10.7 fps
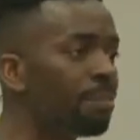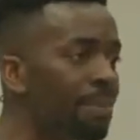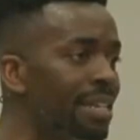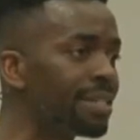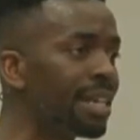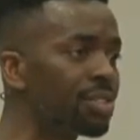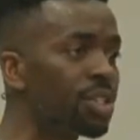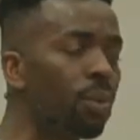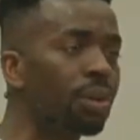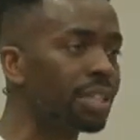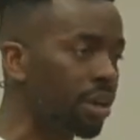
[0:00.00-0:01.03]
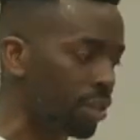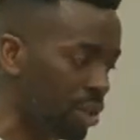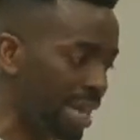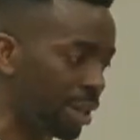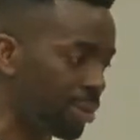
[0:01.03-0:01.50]
a business. You want God
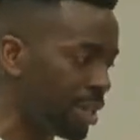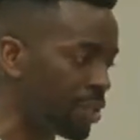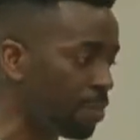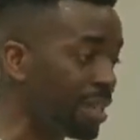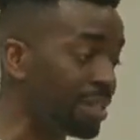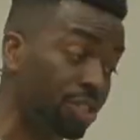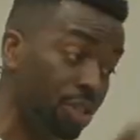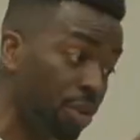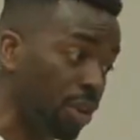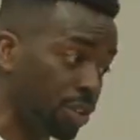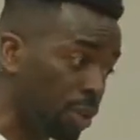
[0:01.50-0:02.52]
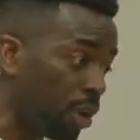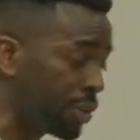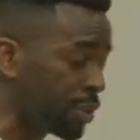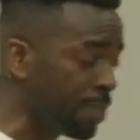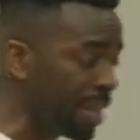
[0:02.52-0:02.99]
to increase your business. You know God's called
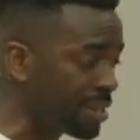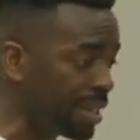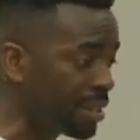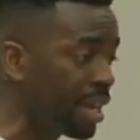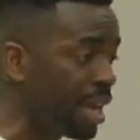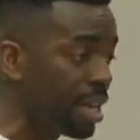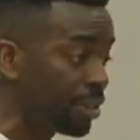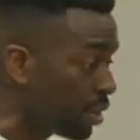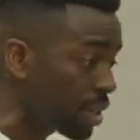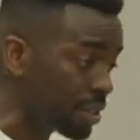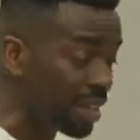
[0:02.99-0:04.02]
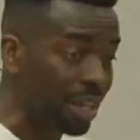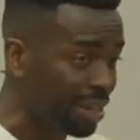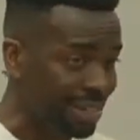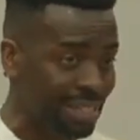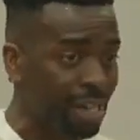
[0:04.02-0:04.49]
you to business. Don't just think you're
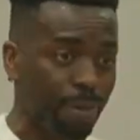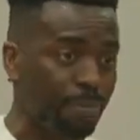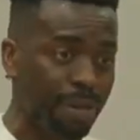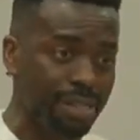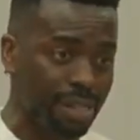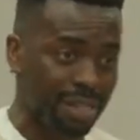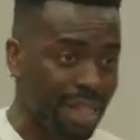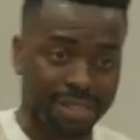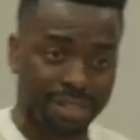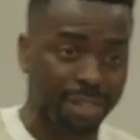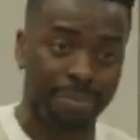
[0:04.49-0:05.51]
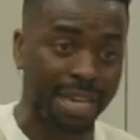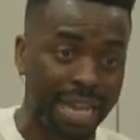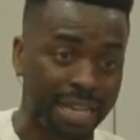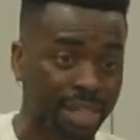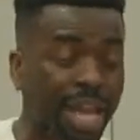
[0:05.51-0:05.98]
going to set up a business and that's going to
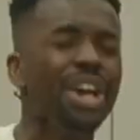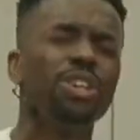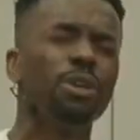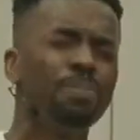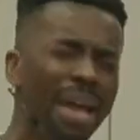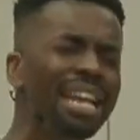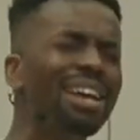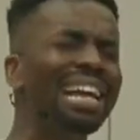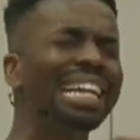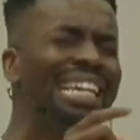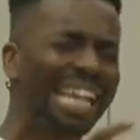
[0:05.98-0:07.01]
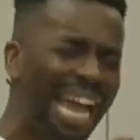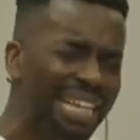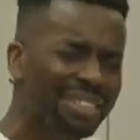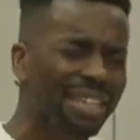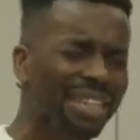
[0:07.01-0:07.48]
be it. You better
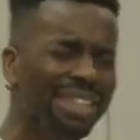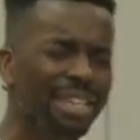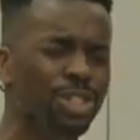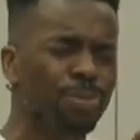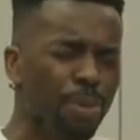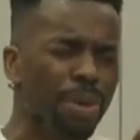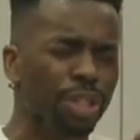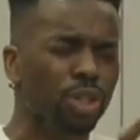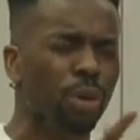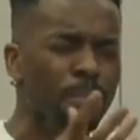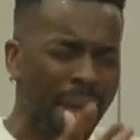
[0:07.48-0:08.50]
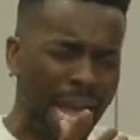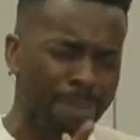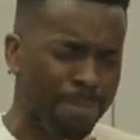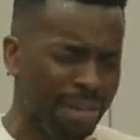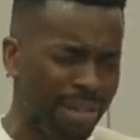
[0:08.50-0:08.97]
get the spiritual
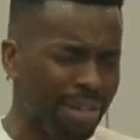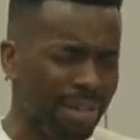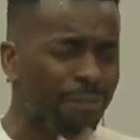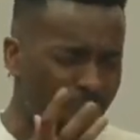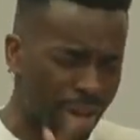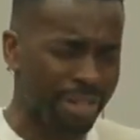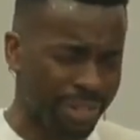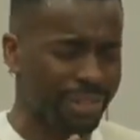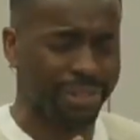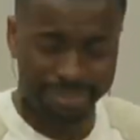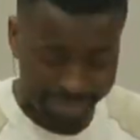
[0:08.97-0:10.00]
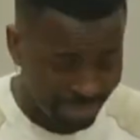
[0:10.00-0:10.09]
map first.